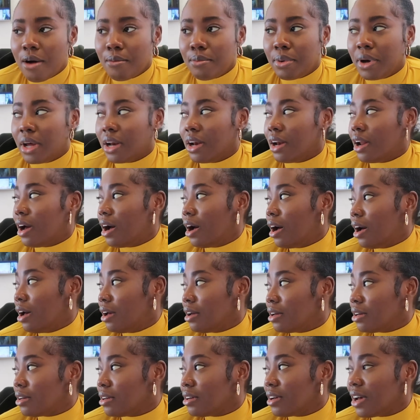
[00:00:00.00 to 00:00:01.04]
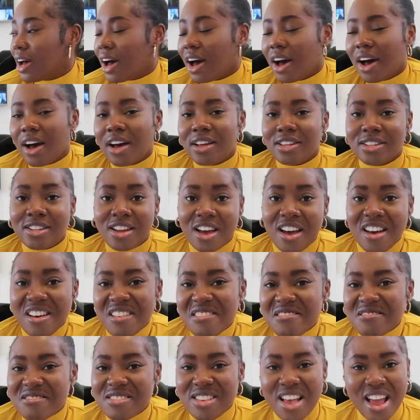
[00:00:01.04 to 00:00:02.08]
But no,
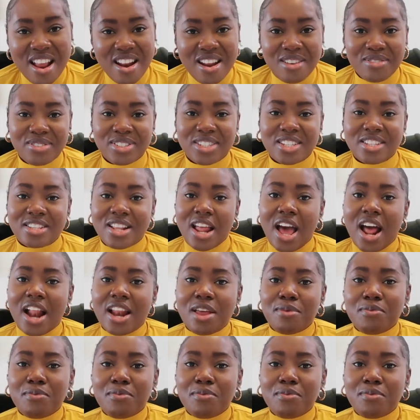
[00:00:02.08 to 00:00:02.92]
then I was just like,